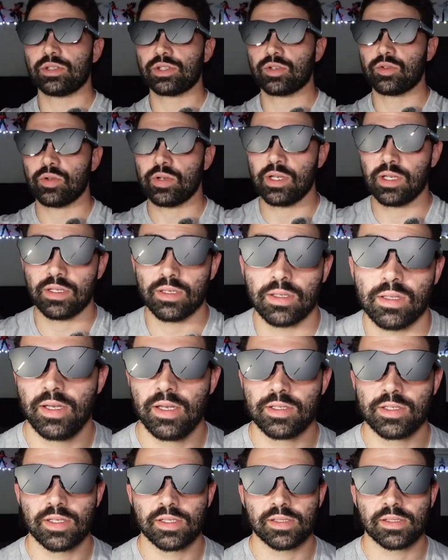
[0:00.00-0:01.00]
screen.
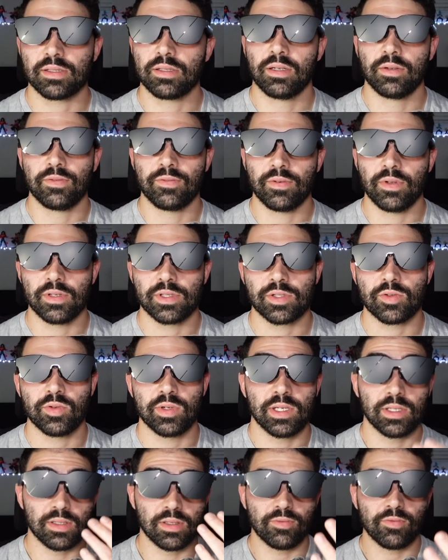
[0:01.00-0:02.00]
It's just a
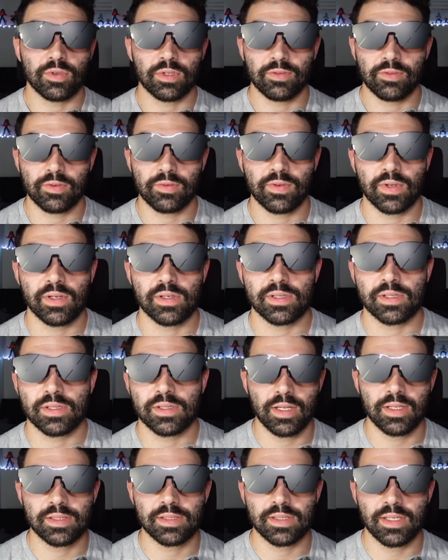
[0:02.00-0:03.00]
screen in front of your face.
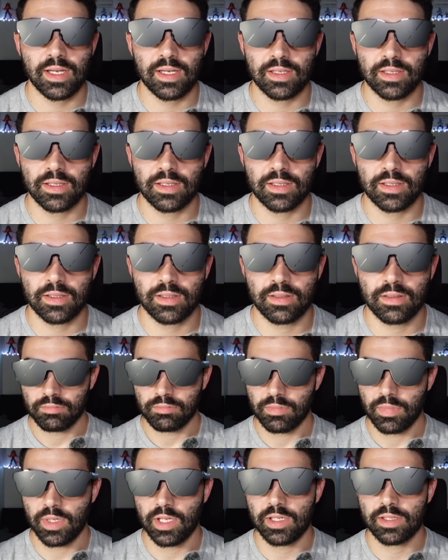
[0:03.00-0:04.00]
It's not
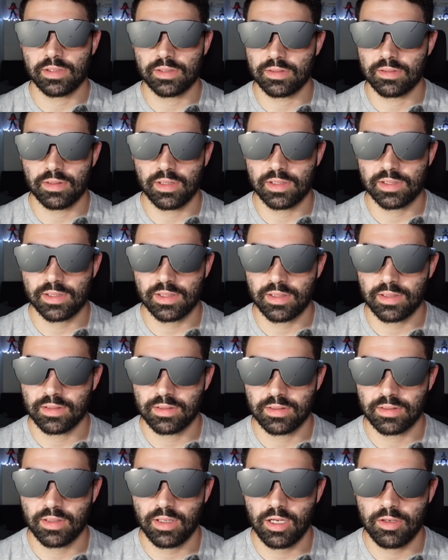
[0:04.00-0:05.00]
it's
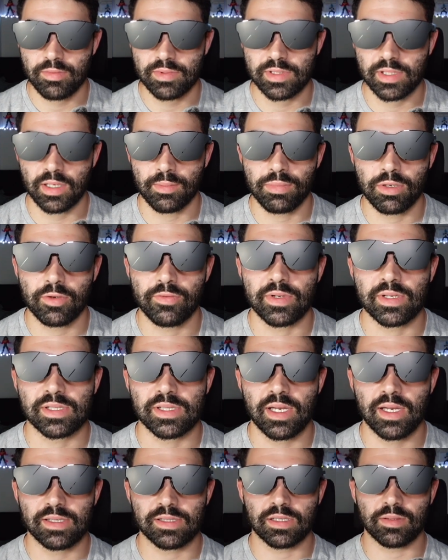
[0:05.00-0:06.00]
almost like a perfect
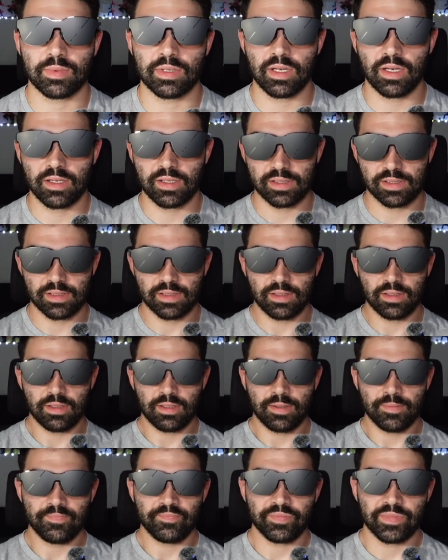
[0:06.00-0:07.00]
size, to be honest.
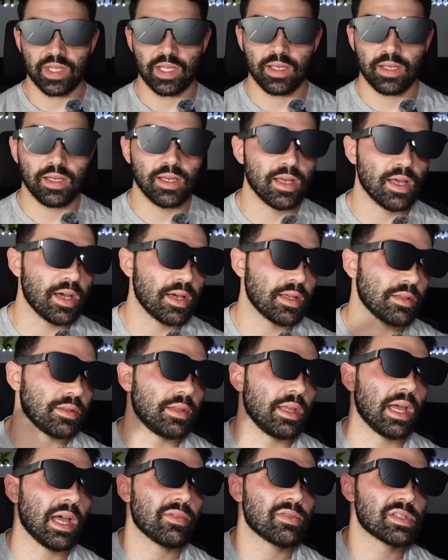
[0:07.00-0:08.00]
And
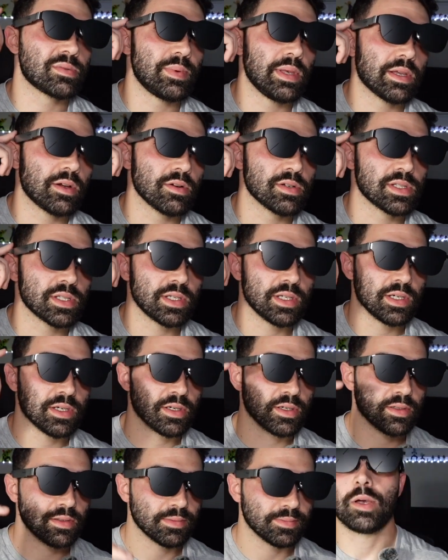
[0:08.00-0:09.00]
they have speakers in
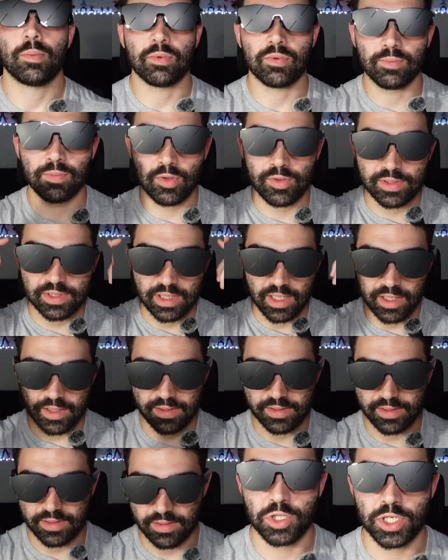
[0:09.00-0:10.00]
here coming from both
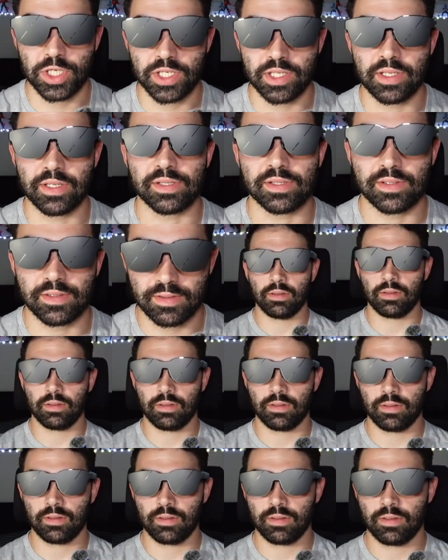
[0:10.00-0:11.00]
sides. Pretty decent.
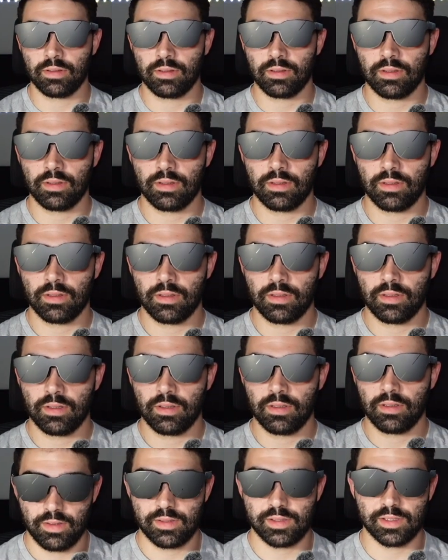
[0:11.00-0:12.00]

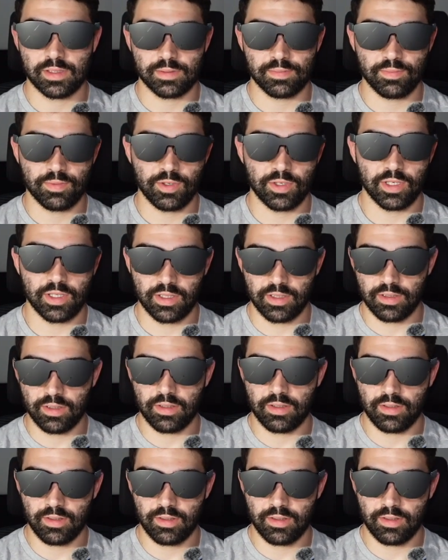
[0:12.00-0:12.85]
This is pretty